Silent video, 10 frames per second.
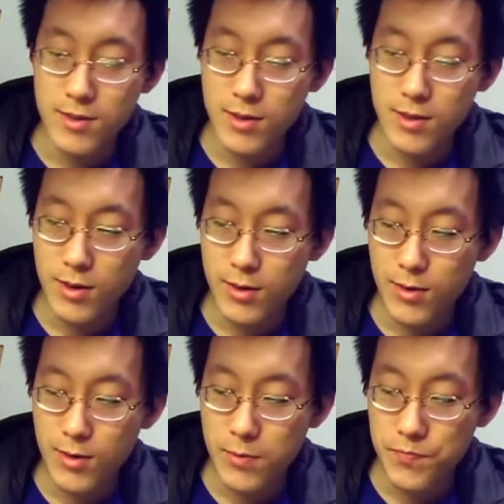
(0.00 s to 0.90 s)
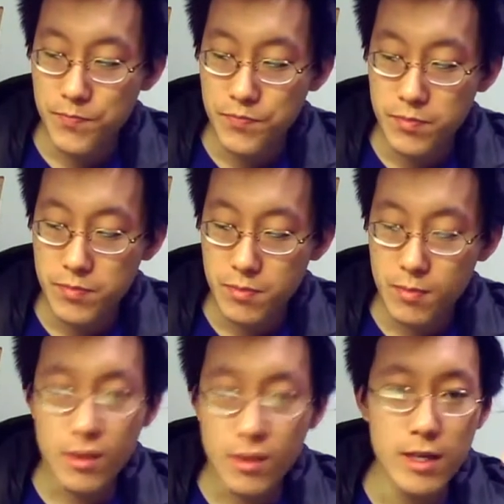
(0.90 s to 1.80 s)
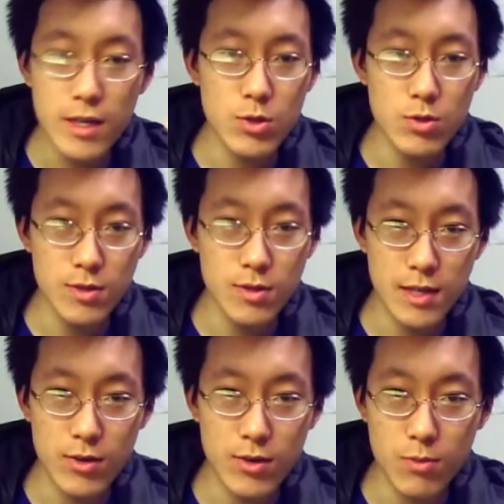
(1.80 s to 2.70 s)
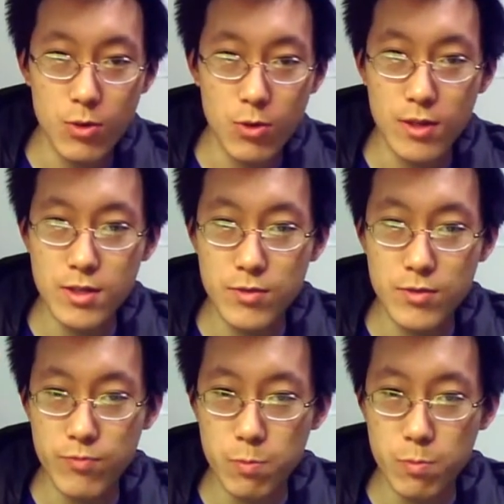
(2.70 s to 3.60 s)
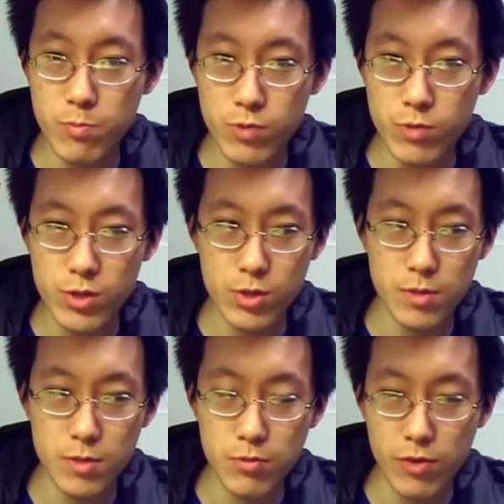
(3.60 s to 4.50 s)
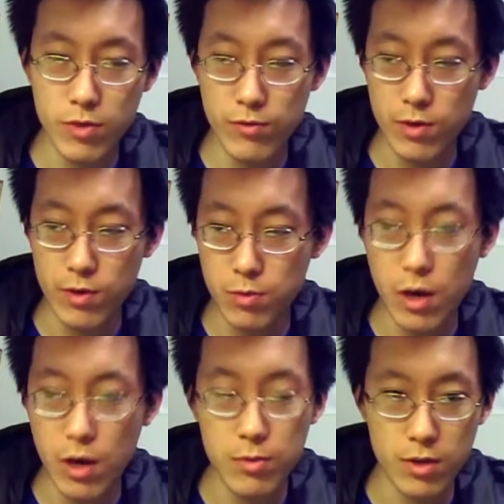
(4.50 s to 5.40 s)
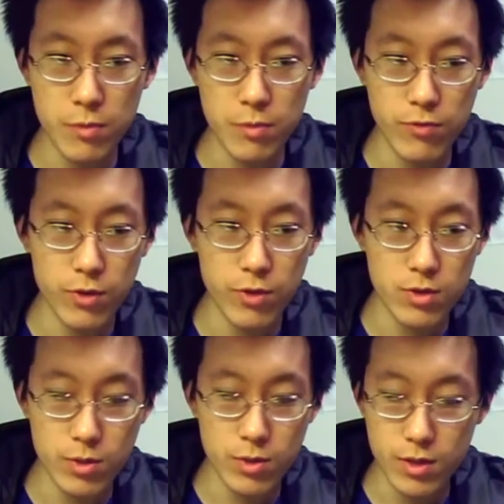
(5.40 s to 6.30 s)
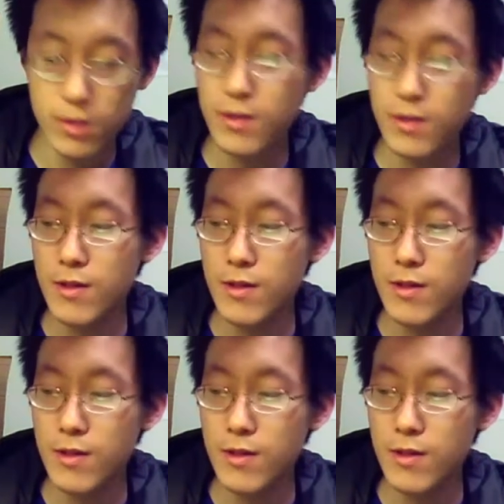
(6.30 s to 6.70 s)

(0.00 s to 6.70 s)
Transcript: So yeah, don't do this at home, or at least research it properly before you do it.